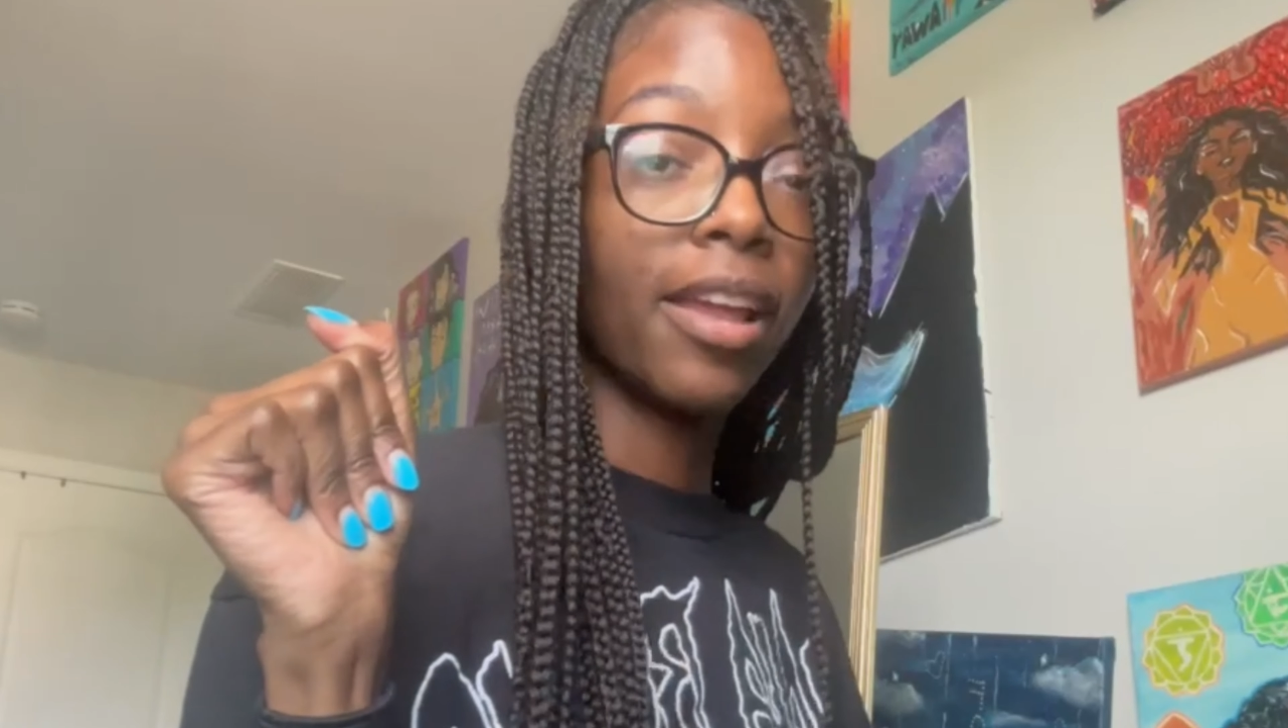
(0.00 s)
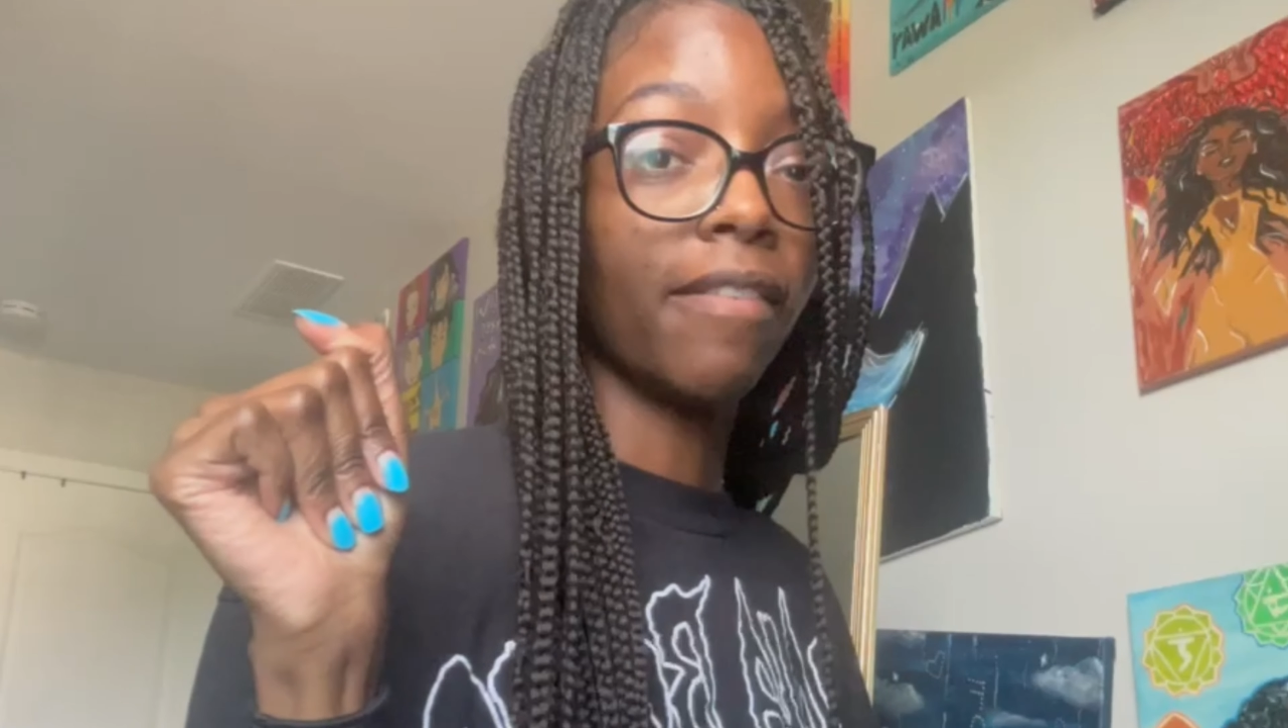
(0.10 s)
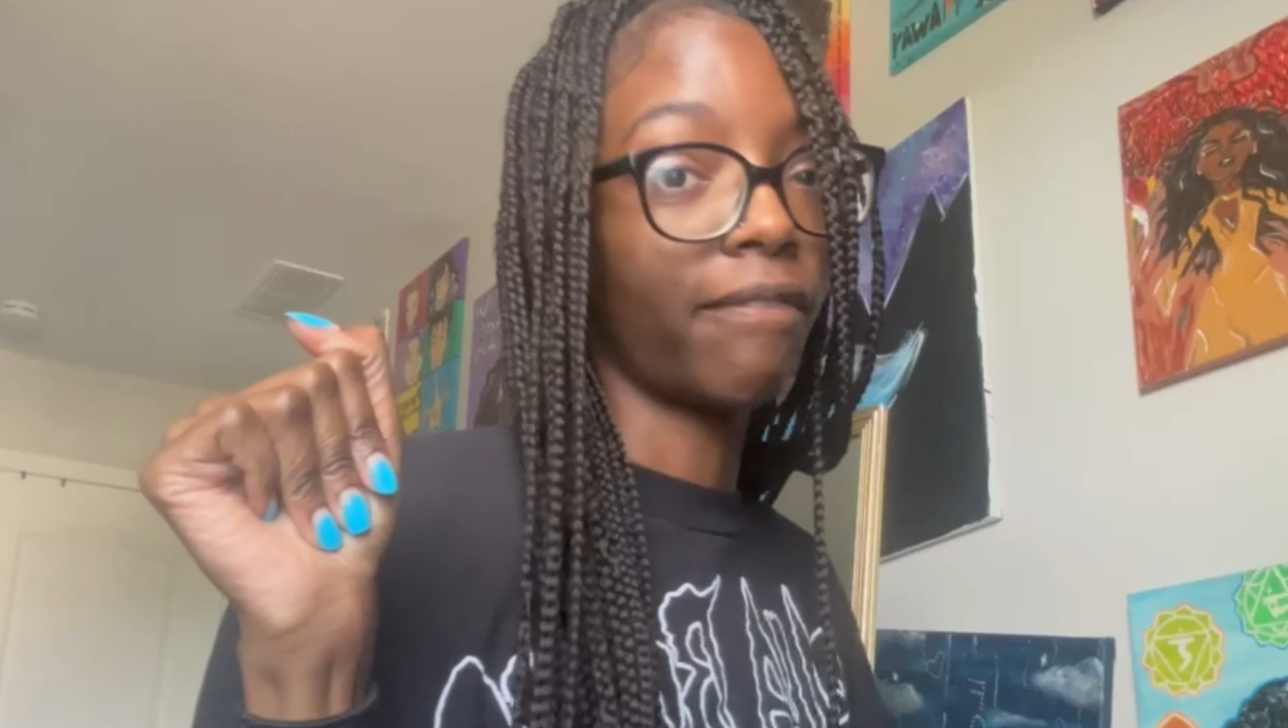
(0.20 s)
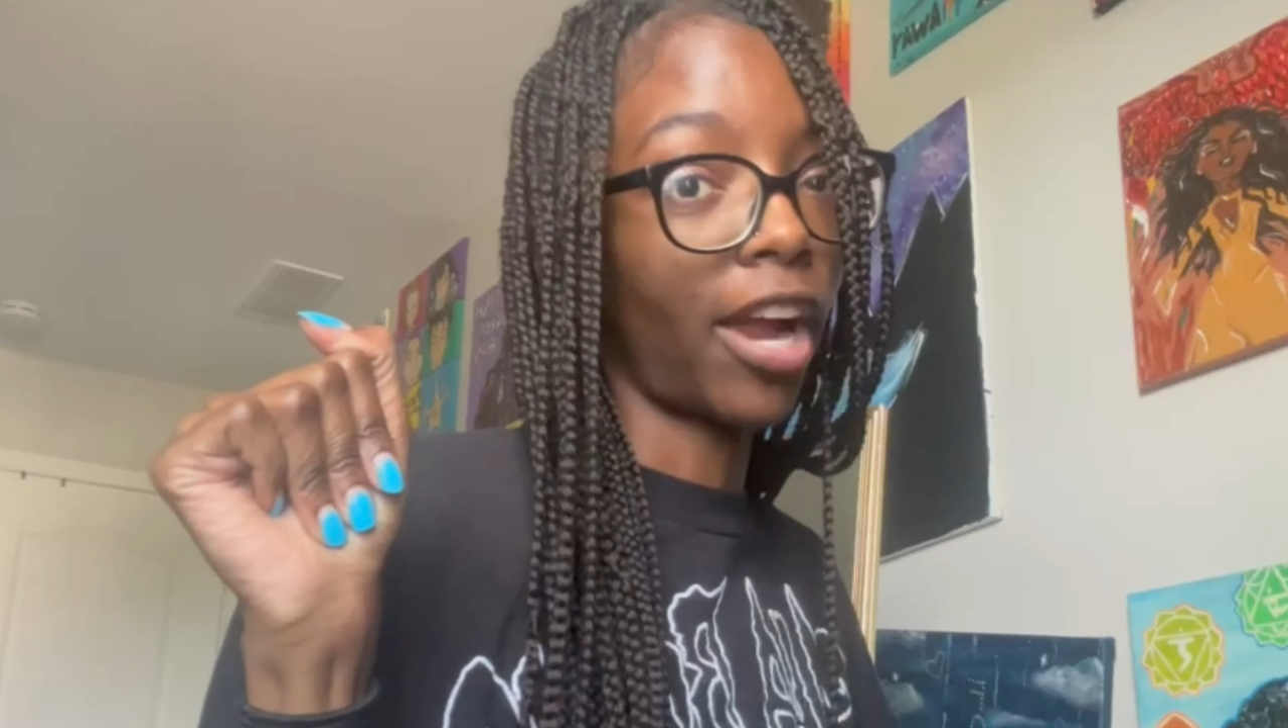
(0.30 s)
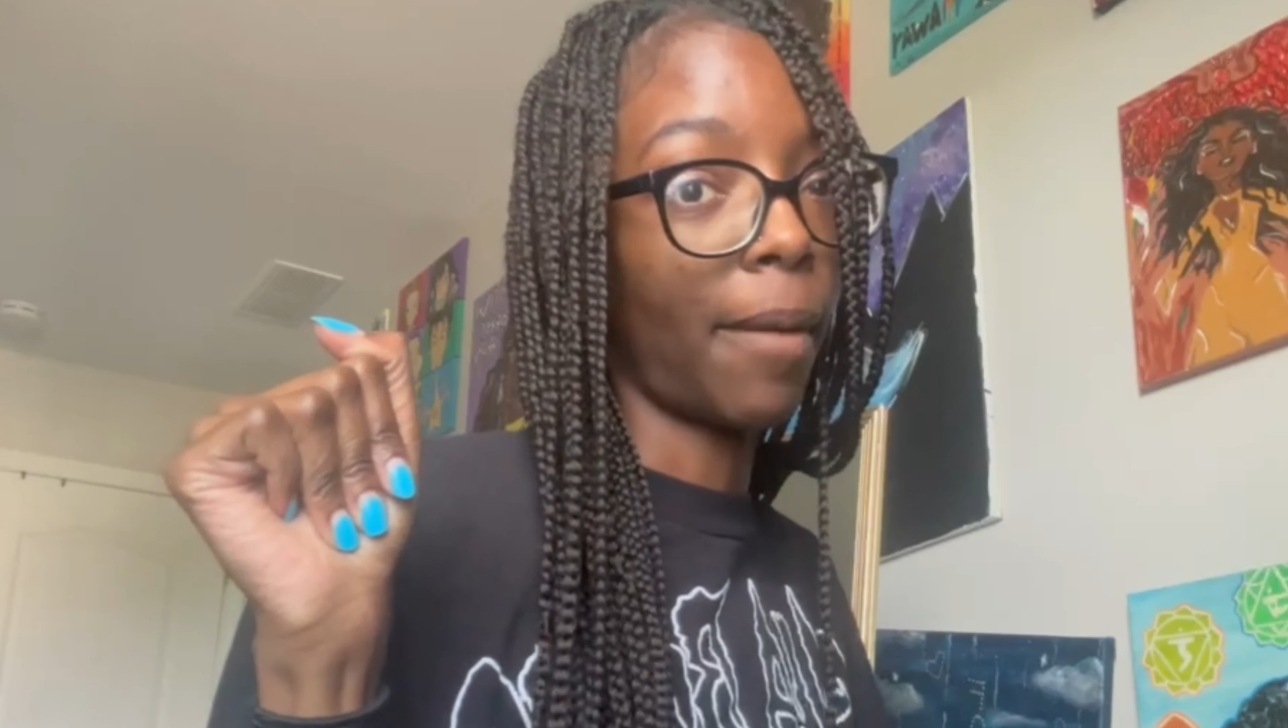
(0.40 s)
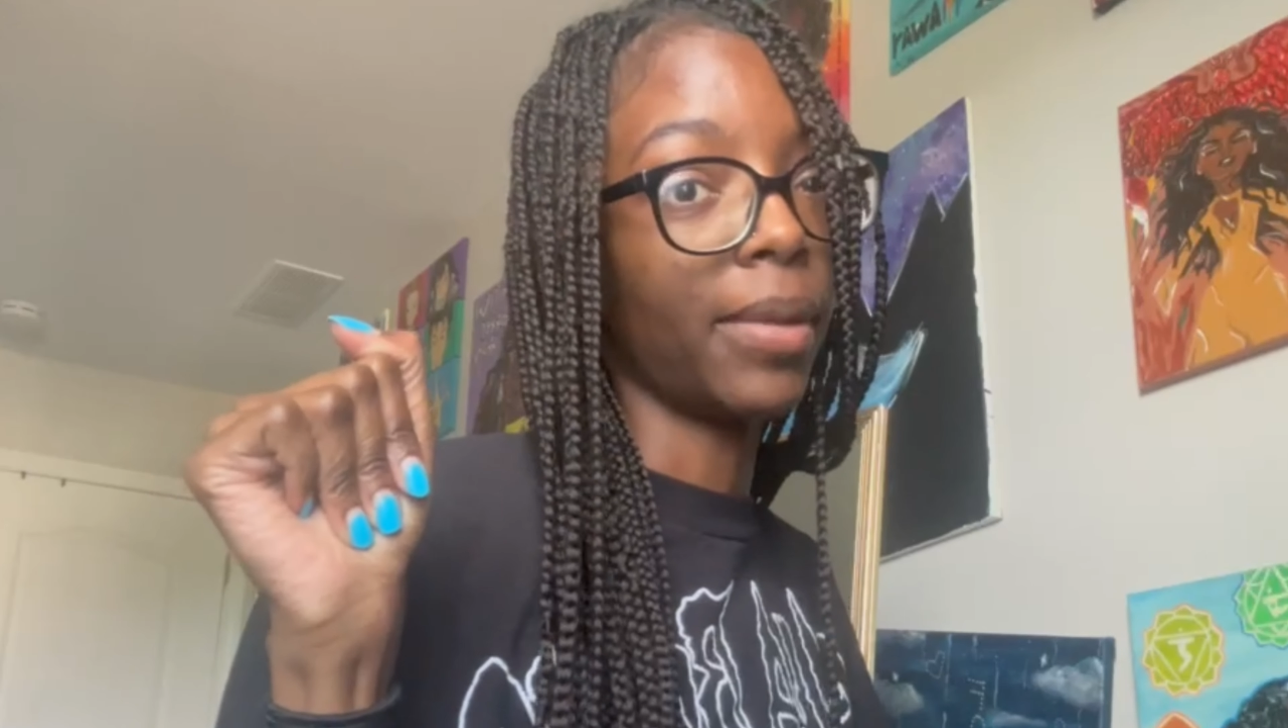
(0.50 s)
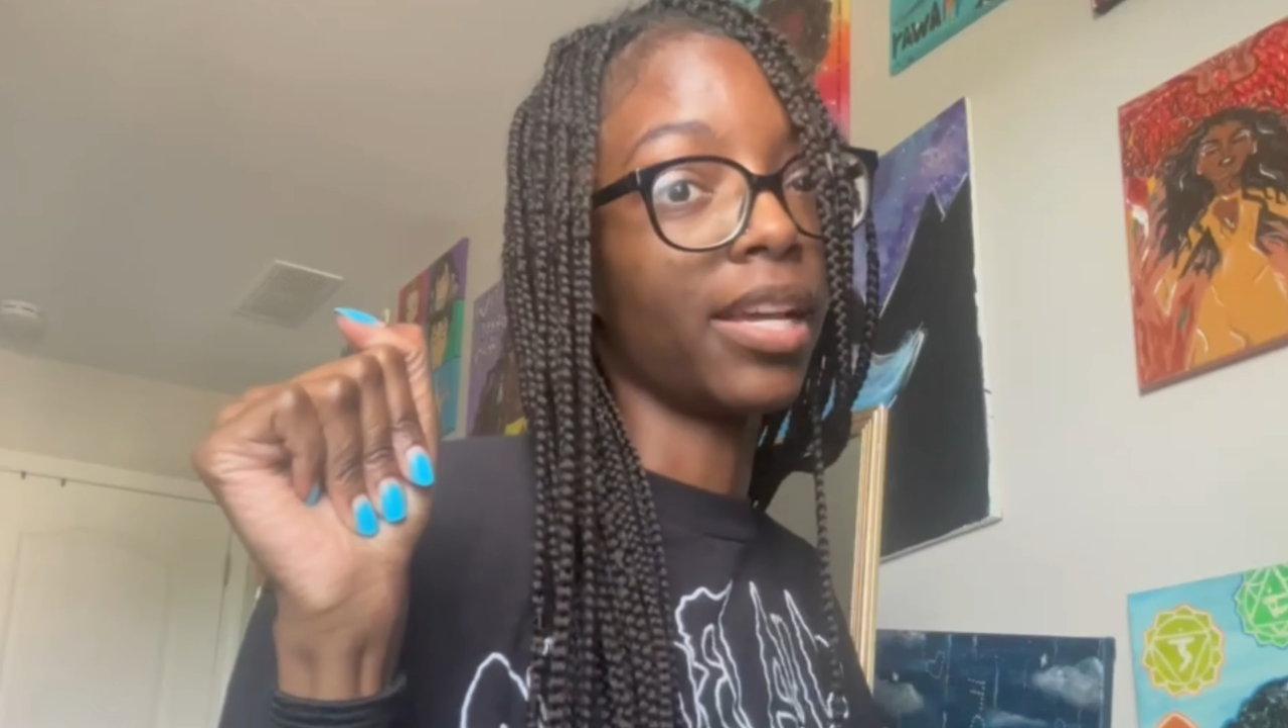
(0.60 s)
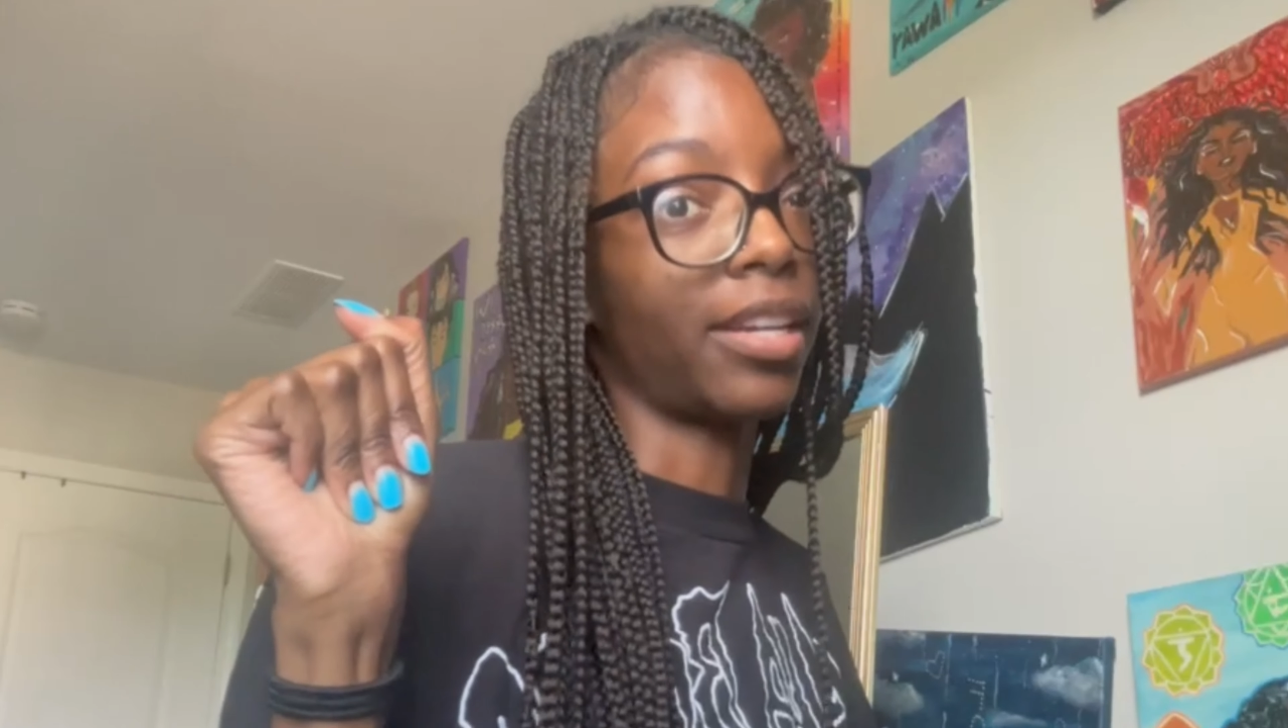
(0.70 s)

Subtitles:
and find me a